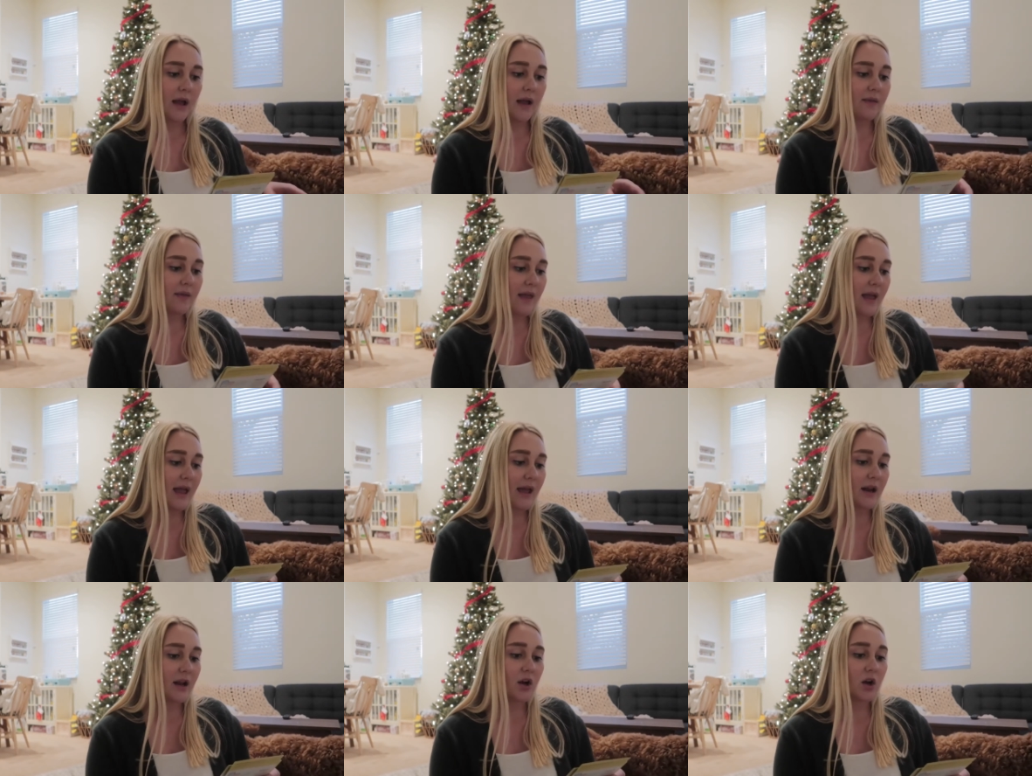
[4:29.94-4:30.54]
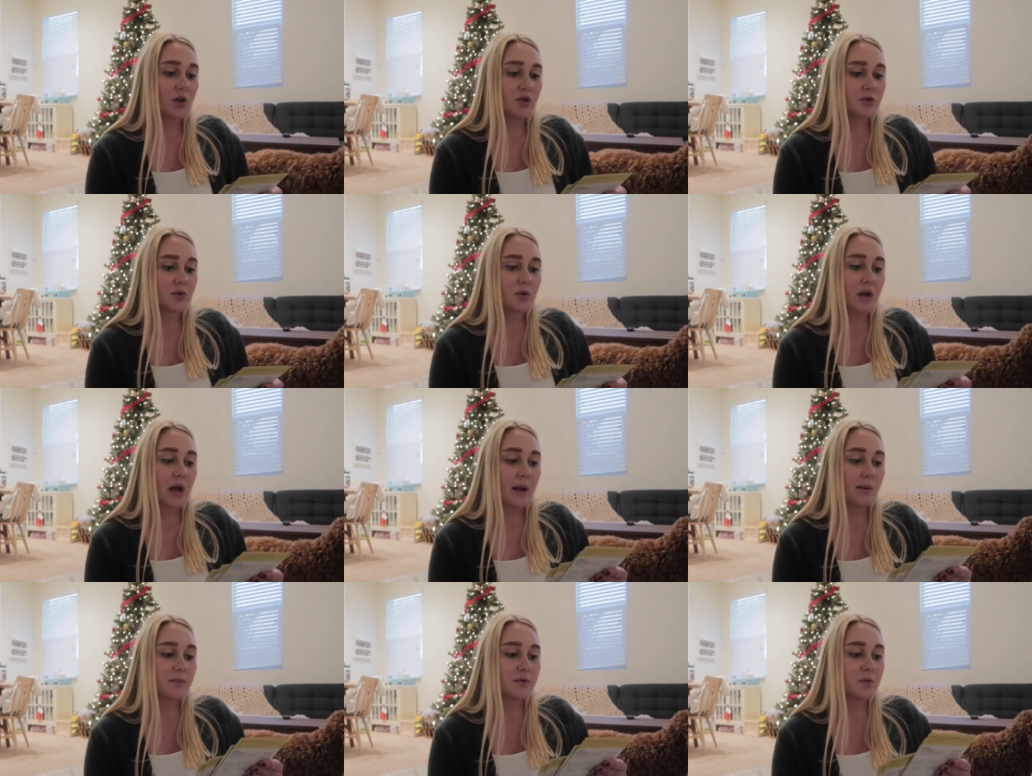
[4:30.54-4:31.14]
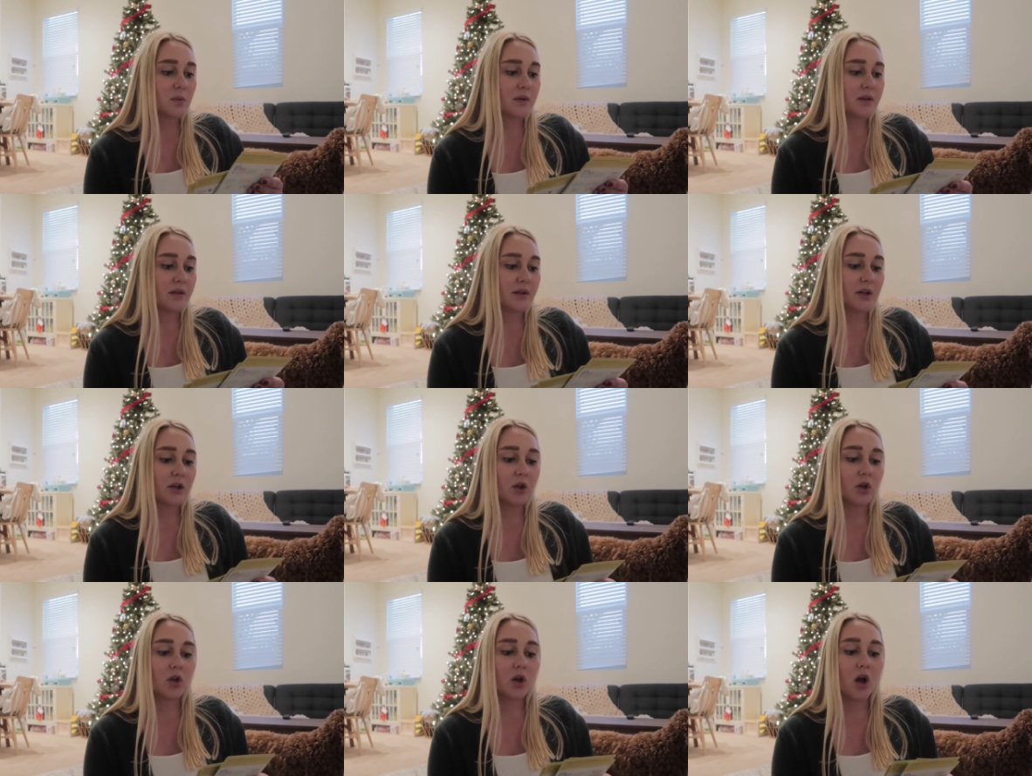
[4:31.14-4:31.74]
And then it also comes with
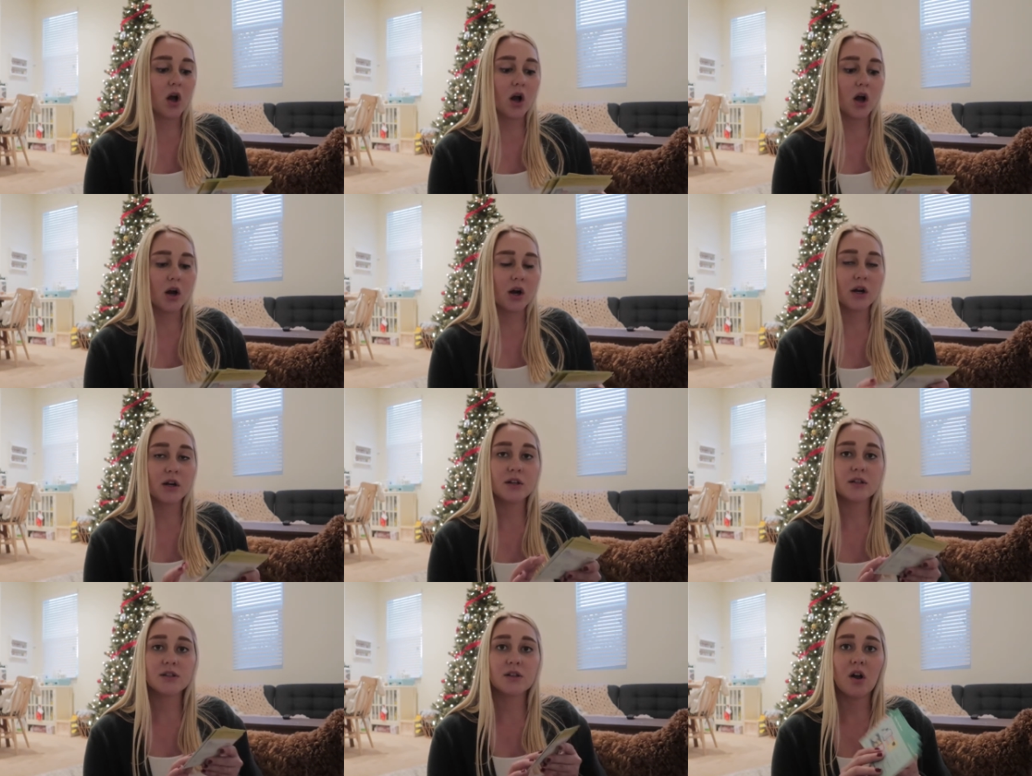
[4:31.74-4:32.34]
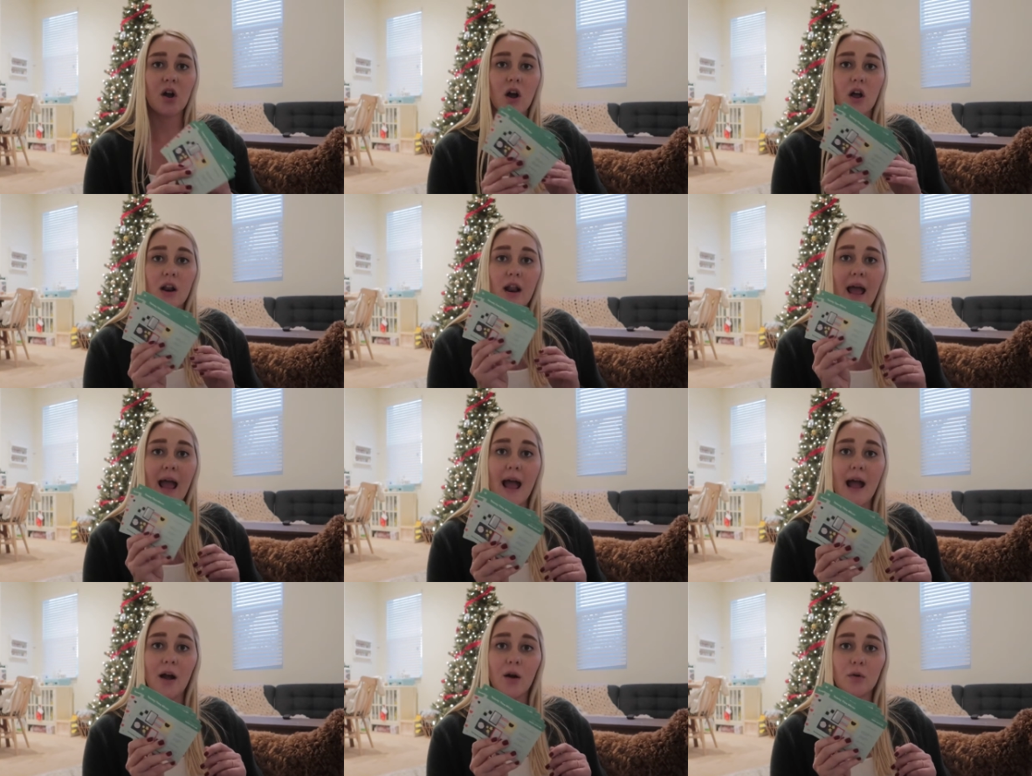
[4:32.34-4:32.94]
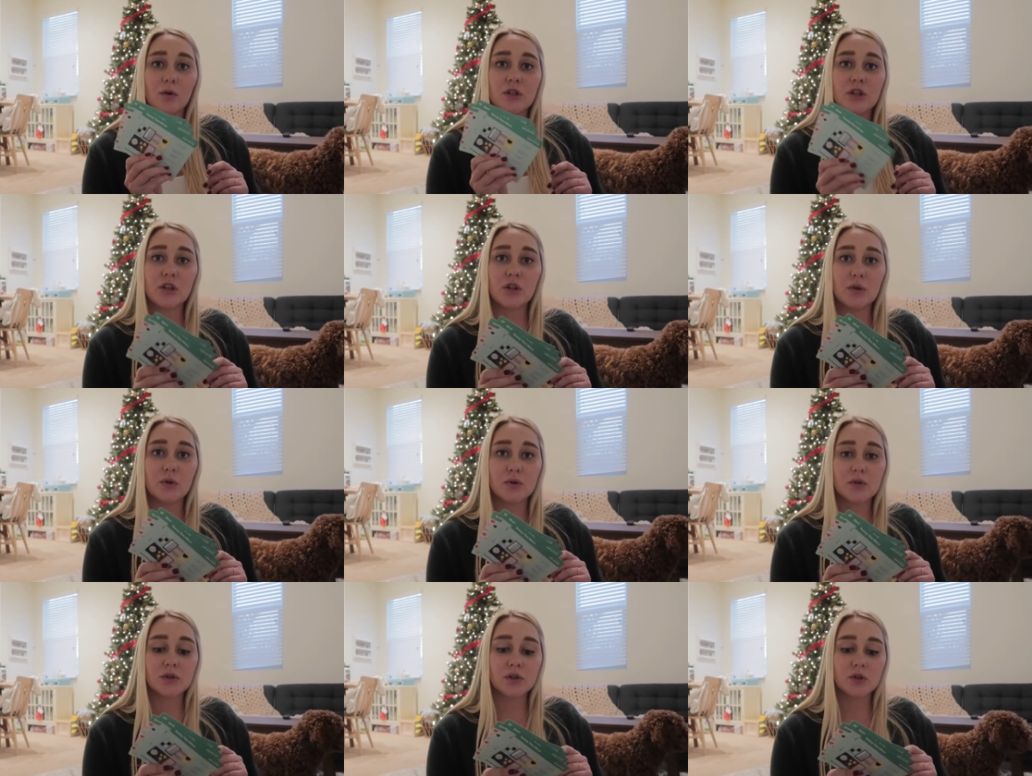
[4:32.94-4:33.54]
little cards on how to
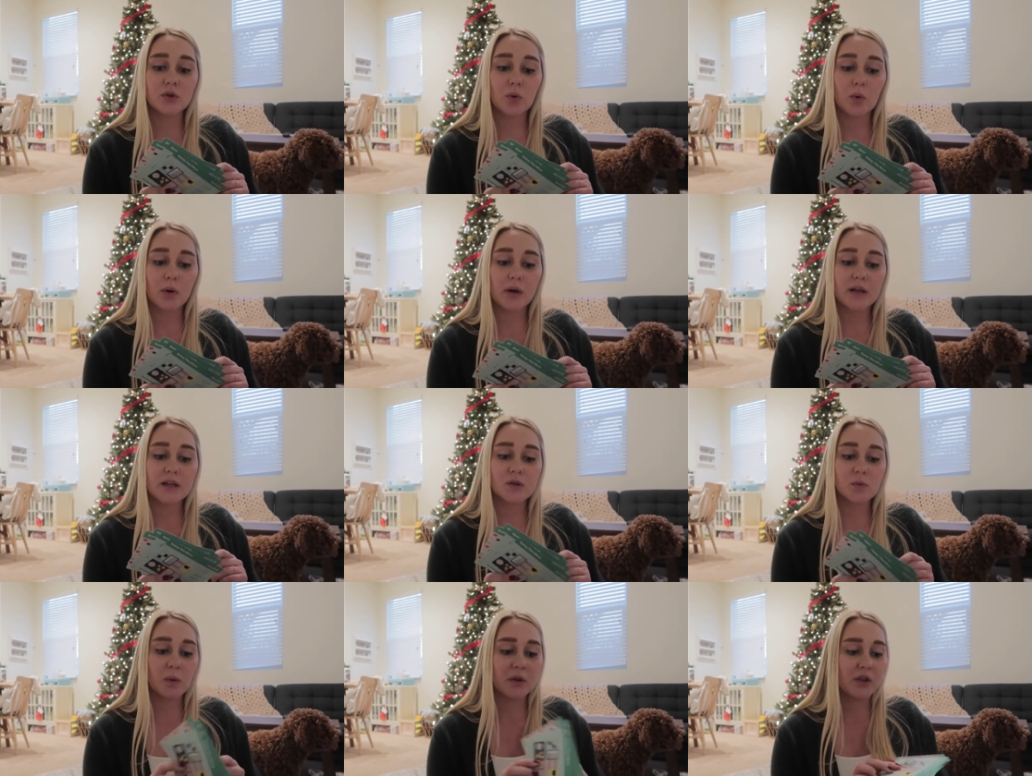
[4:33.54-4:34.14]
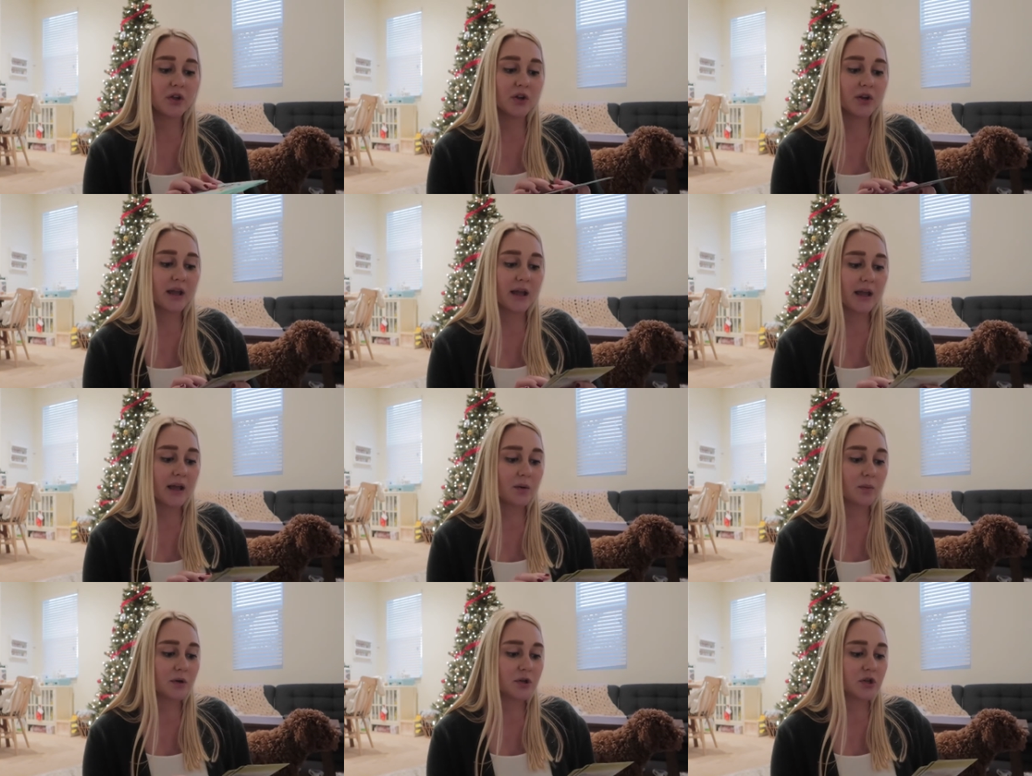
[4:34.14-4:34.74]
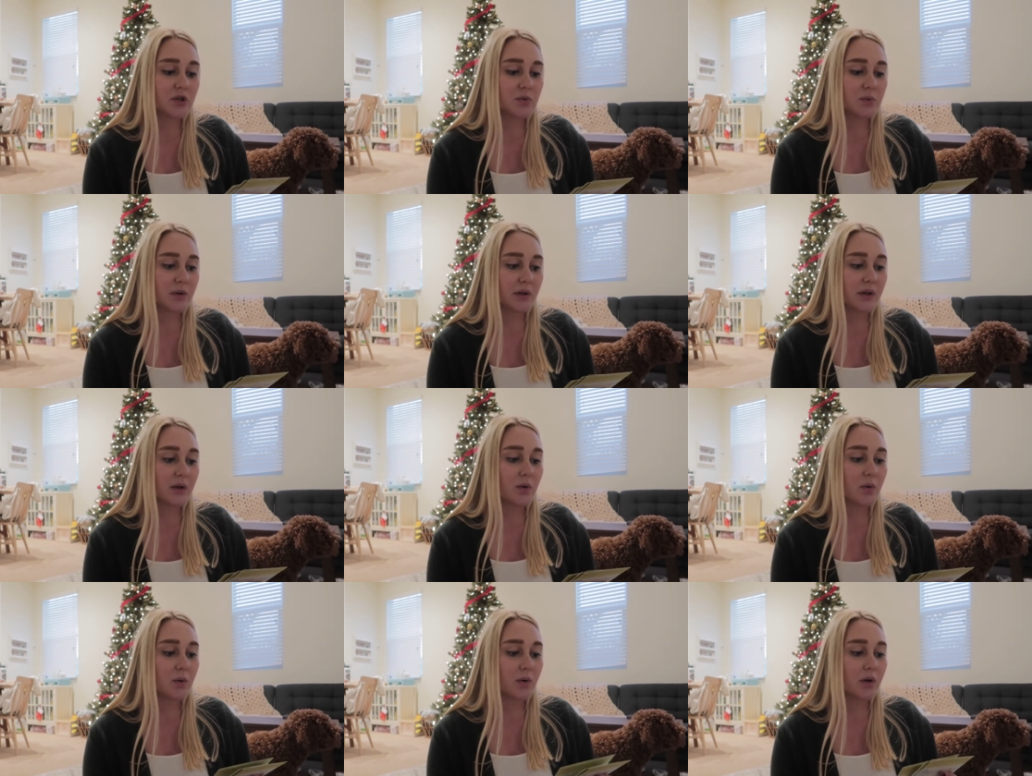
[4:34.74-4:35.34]
use the toys with your kid, which is
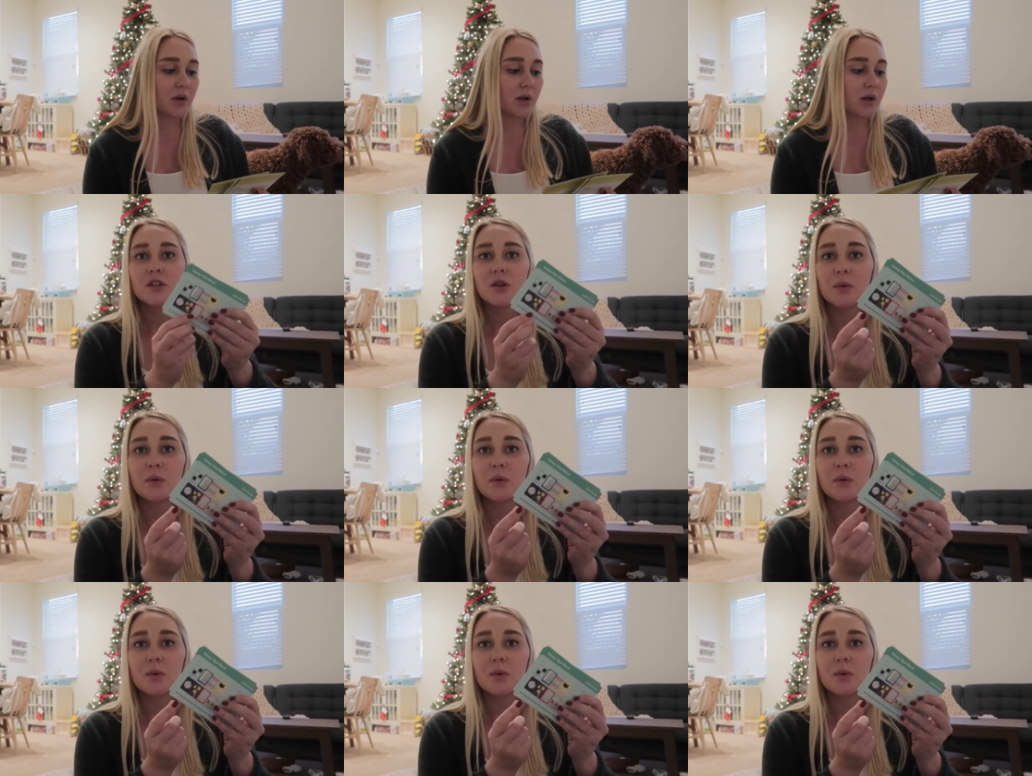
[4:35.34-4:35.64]
really cool.